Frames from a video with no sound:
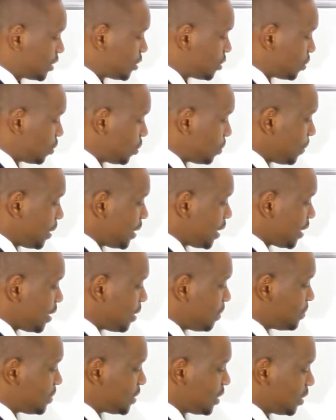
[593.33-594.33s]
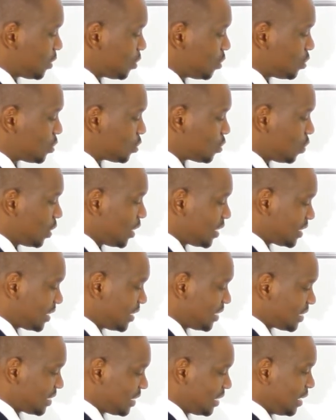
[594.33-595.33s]
So money comes in, goes to
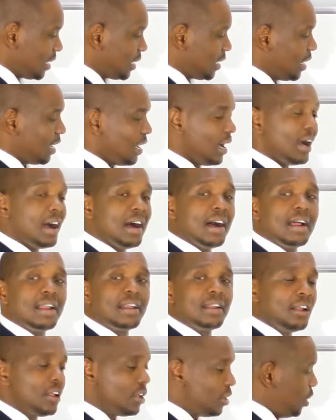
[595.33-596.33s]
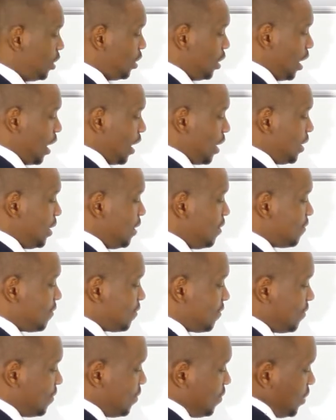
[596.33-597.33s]
assets, and if
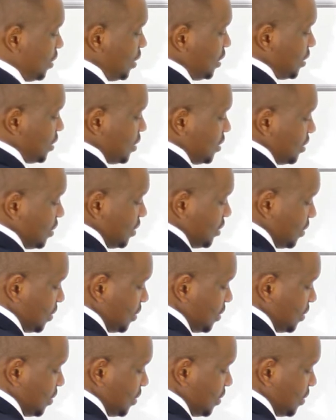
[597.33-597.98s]
this